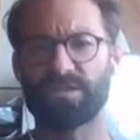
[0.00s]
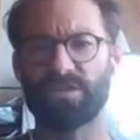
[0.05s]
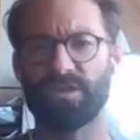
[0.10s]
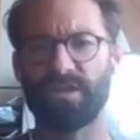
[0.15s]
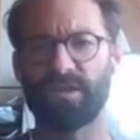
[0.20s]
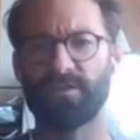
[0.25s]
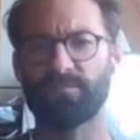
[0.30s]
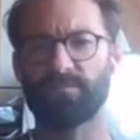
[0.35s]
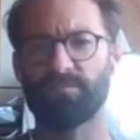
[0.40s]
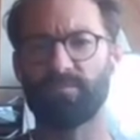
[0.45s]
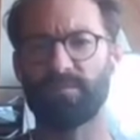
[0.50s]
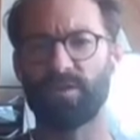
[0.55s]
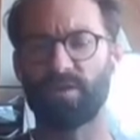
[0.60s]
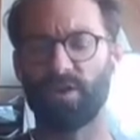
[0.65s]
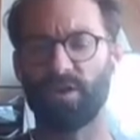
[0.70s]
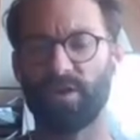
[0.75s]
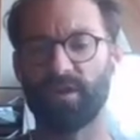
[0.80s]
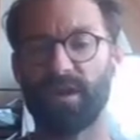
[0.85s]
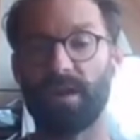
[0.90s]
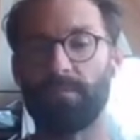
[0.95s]

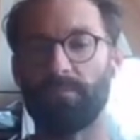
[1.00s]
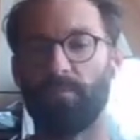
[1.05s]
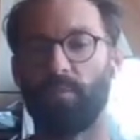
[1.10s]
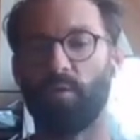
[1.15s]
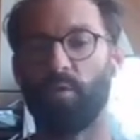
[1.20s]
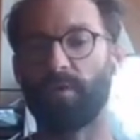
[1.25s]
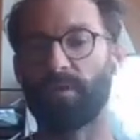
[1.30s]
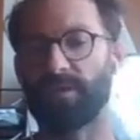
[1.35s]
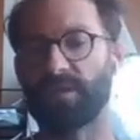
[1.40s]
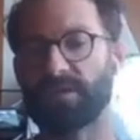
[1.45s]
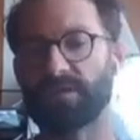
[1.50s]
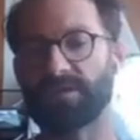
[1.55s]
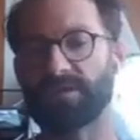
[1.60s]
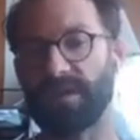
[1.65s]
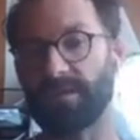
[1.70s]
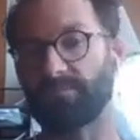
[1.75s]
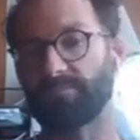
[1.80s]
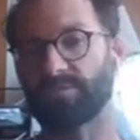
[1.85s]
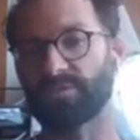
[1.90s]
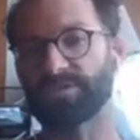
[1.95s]
you're looking at more than
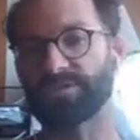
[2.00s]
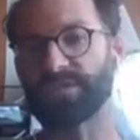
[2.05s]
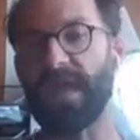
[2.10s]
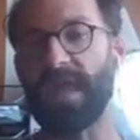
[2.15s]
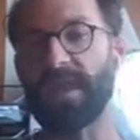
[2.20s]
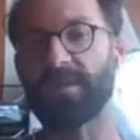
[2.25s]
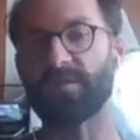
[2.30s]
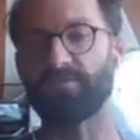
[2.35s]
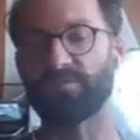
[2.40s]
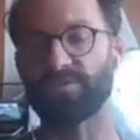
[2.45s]
10%,